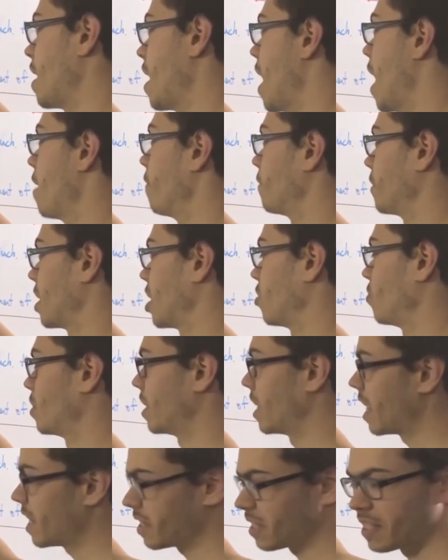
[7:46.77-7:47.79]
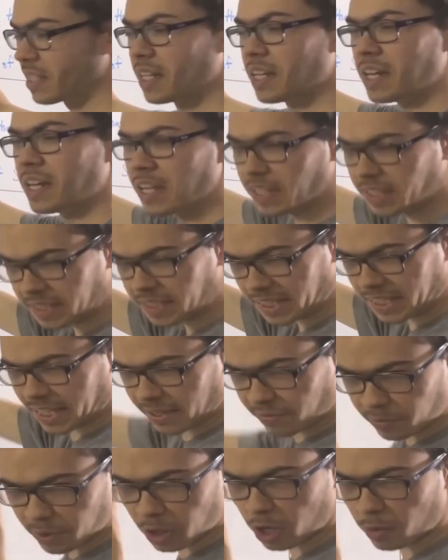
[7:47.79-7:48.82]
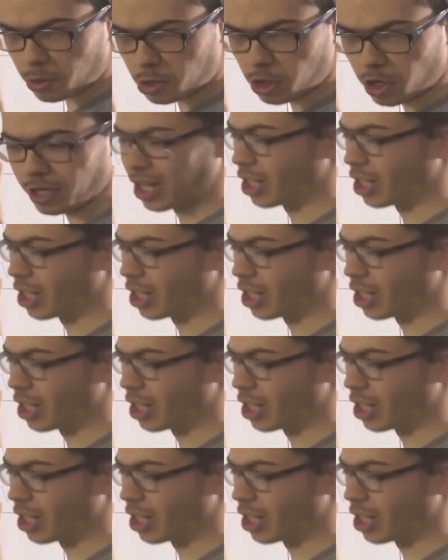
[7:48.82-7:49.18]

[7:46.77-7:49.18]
every element in s, give me an arbitrary